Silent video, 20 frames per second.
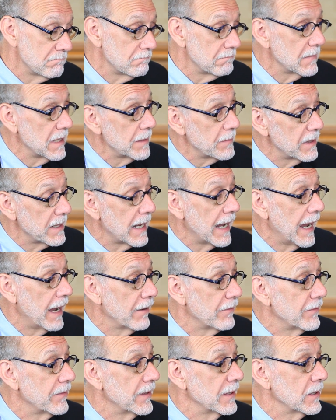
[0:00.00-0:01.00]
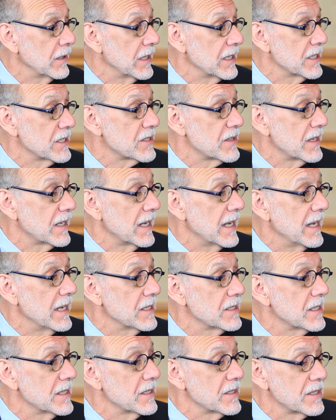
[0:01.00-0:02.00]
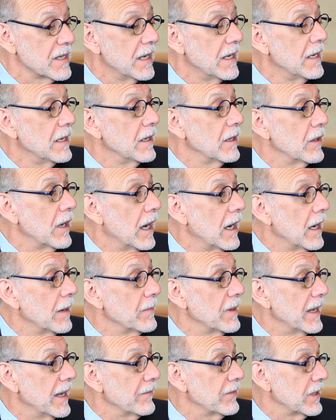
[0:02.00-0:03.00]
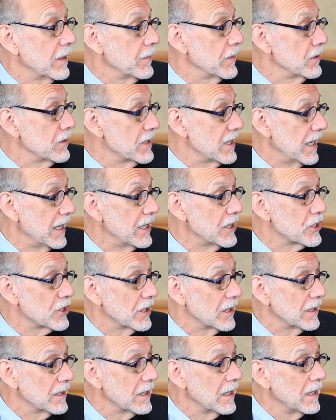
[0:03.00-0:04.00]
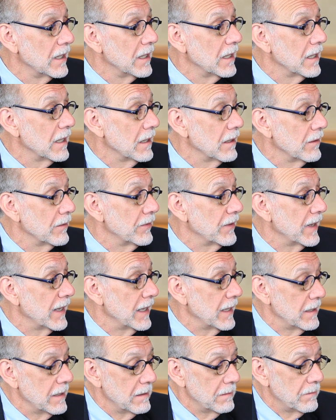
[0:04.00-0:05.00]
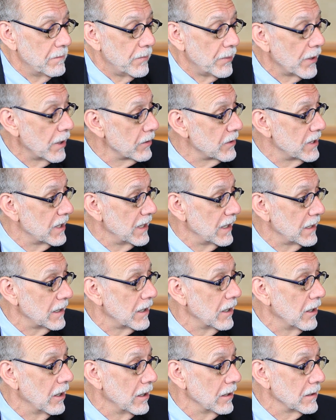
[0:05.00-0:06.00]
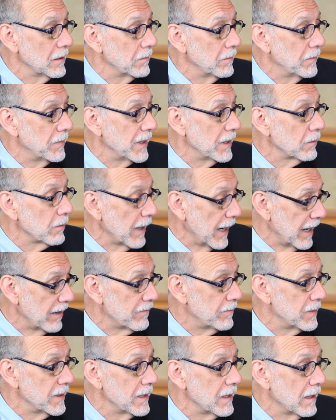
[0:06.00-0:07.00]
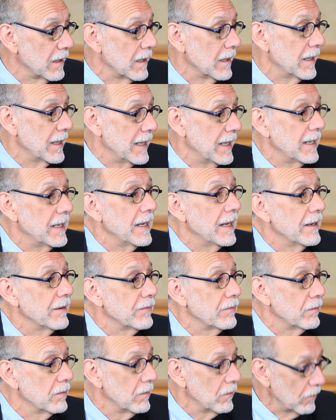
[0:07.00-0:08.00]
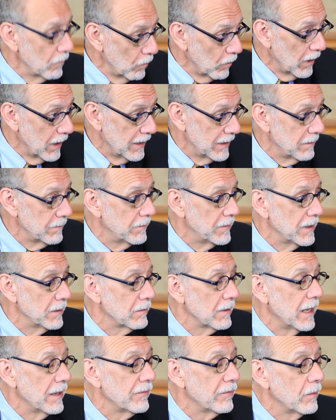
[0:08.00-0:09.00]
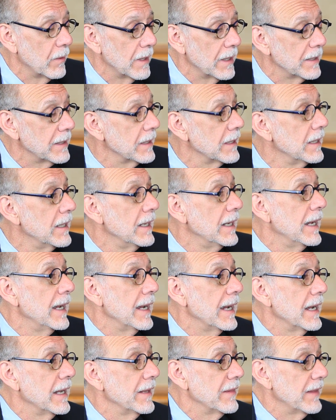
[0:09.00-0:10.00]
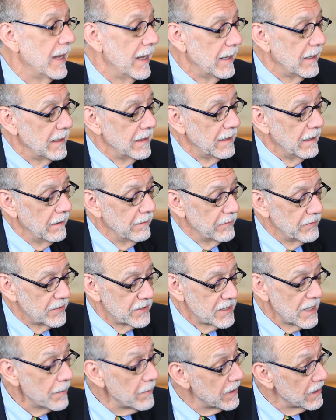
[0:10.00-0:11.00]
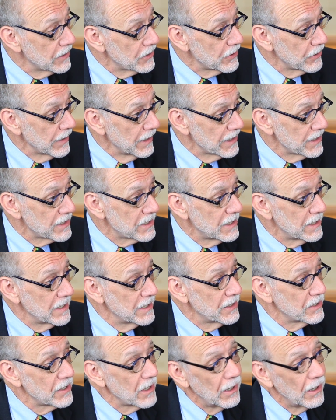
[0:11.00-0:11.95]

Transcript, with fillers: maybe half at least the cases, um, having a mutation of a protein called BRAF, B-R-A-F-1, BRAF1, and that of some interest is